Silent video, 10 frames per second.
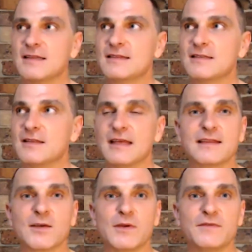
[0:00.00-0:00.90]
think
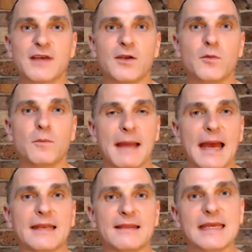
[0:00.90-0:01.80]
that we've done
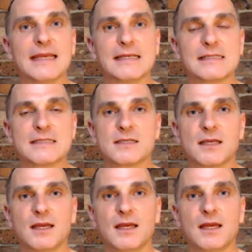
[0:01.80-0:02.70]
bad things.
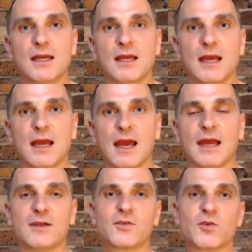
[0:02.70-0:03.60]

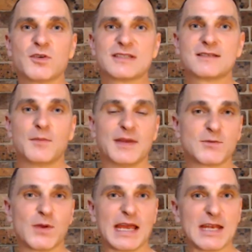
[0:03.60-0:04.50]
And of course, the
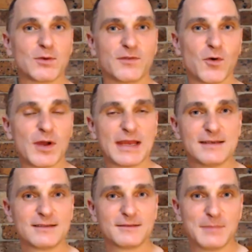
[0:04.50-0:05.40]
best way to avoid
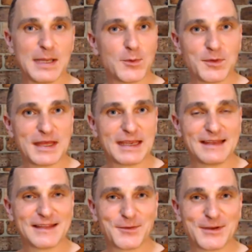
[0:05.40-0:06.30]
people
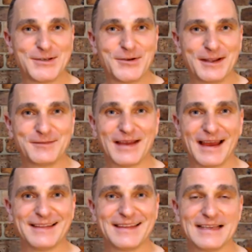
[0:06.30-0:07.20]
thinking that we're doing
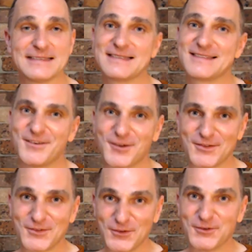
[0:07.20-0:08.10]
bad things is to
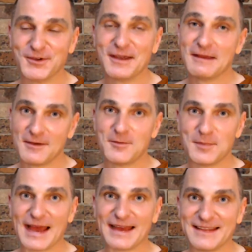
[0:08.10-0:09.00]
not do
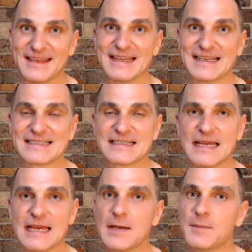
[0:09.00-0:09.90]
bad things.
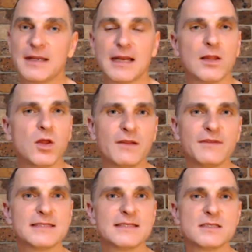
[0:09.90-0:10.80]
But a lot of
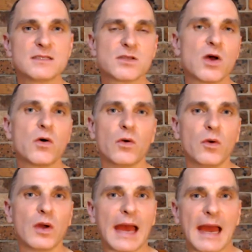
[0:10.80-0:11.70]
this is
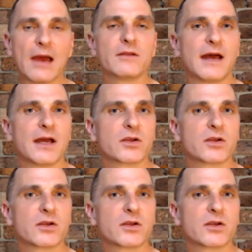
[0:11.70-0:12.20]
so out of our